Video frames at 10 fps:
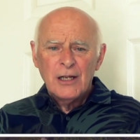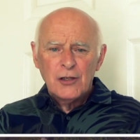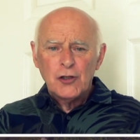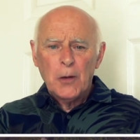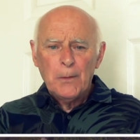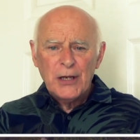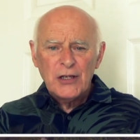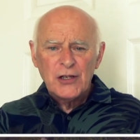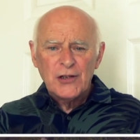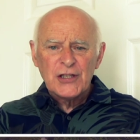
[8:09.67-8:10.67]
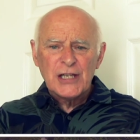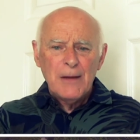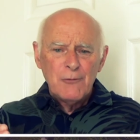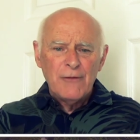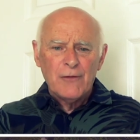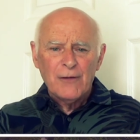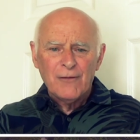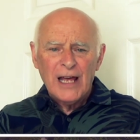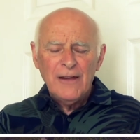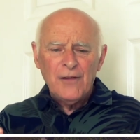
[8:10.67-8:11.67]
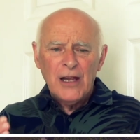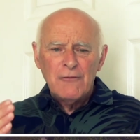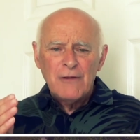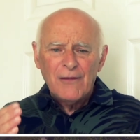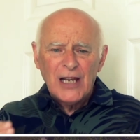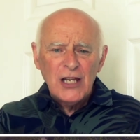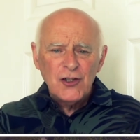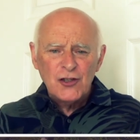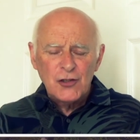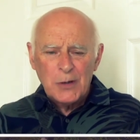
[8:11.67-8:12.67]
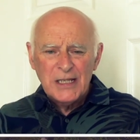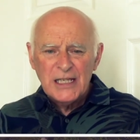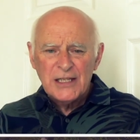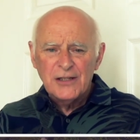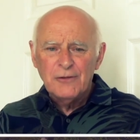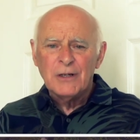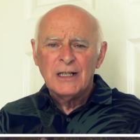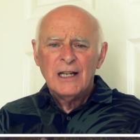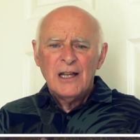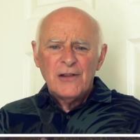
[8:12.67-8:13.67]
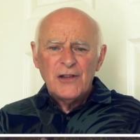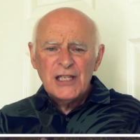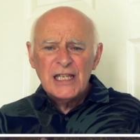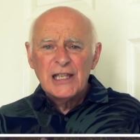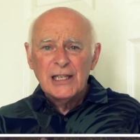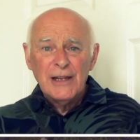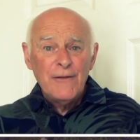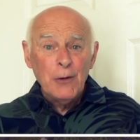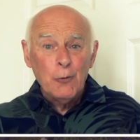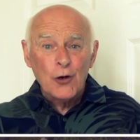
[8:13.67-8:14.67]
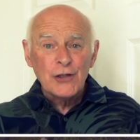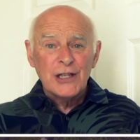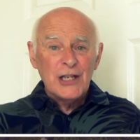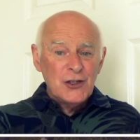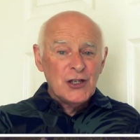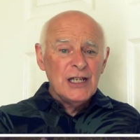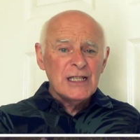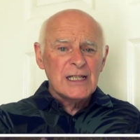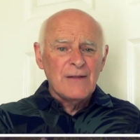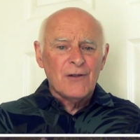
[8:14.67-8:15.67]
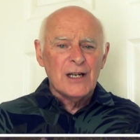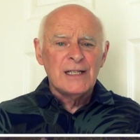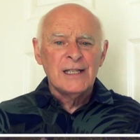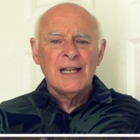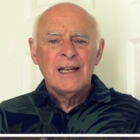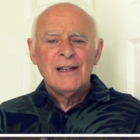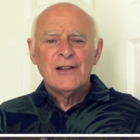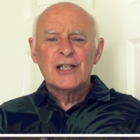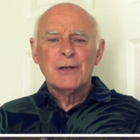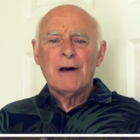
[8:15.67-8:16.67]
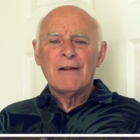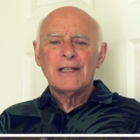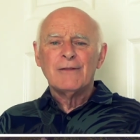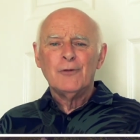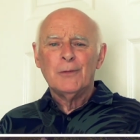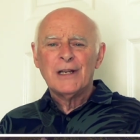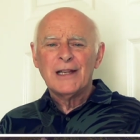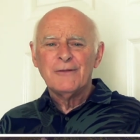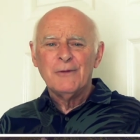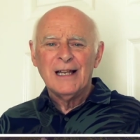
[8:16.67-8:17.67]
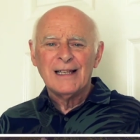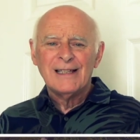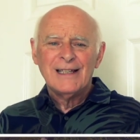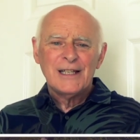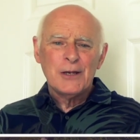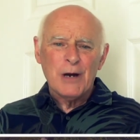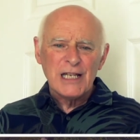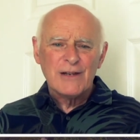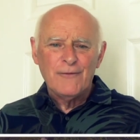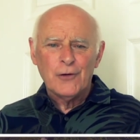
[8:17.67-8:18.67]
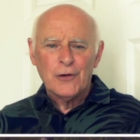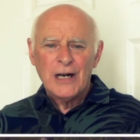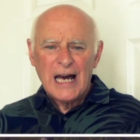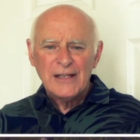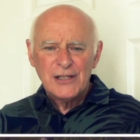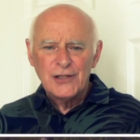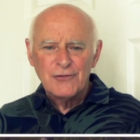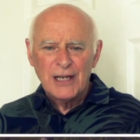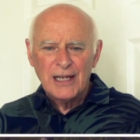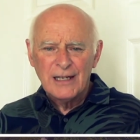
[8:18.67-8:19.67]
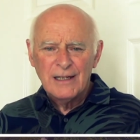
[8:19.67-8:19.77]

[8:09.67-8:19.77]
John pictured the same river of life in Revelation 22. This is the living water that Jesus invited the Samaritan woman at the well to ask for and to drink.